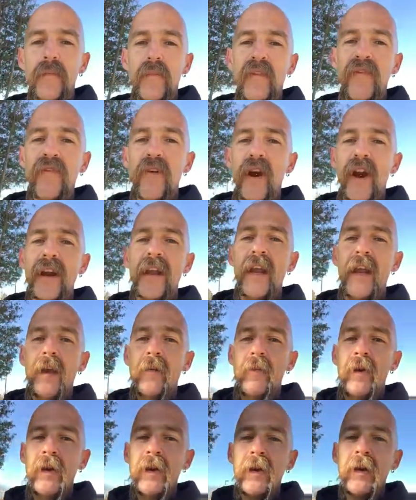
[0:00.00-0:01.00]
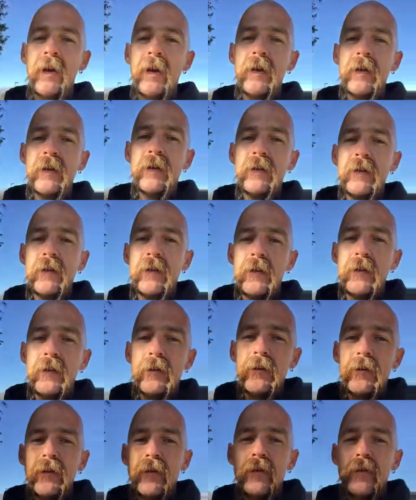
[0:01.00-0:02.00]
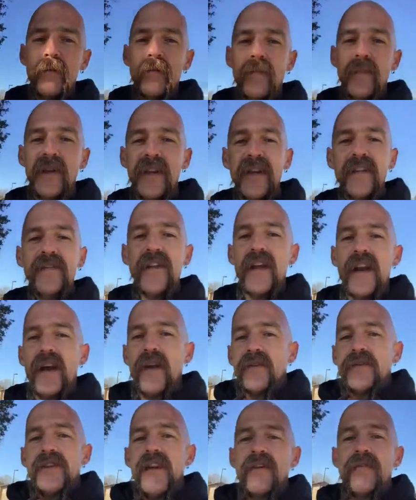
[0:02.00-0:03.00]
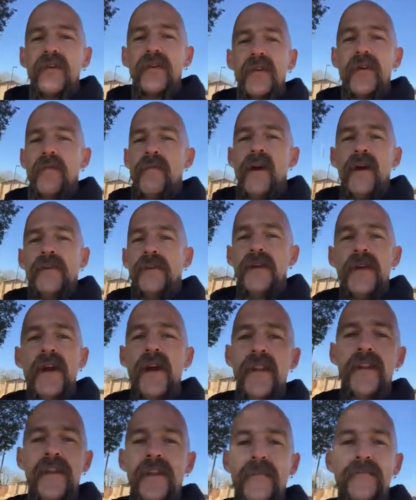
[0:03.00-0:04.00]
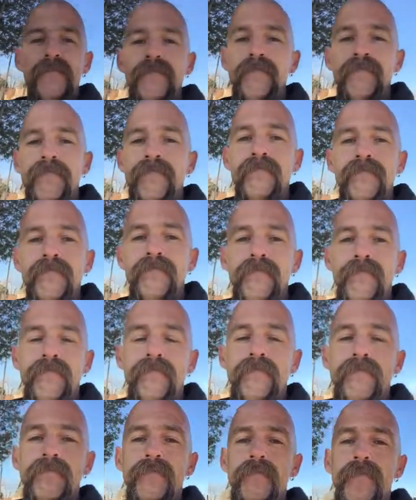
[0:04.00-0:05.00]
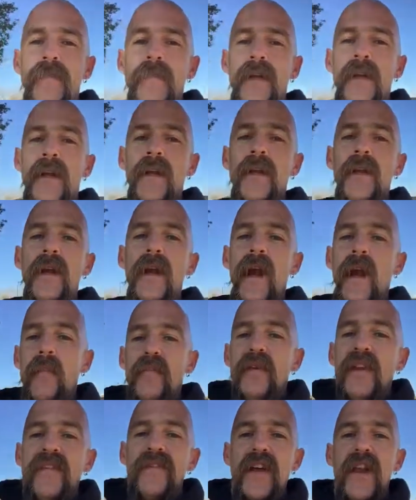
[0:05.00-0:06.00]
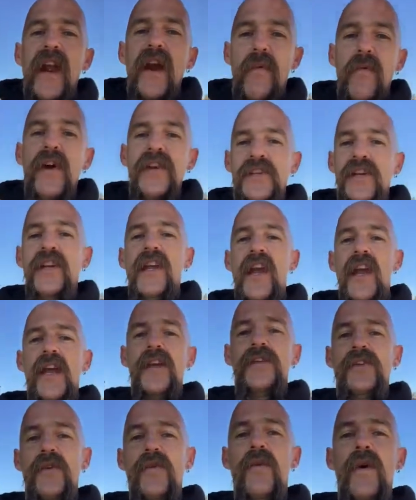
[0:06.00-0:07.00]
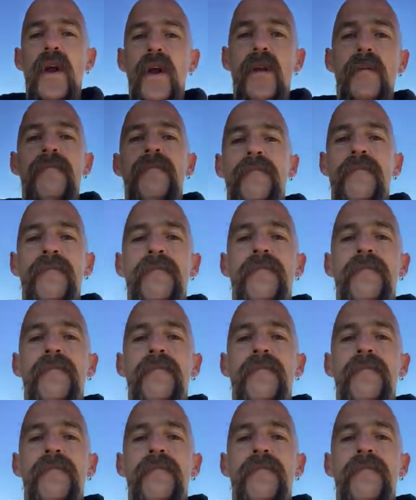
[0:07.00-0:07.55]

Before I came here, I believed that I was never going to amount to nothing. I believed that I was a castaway.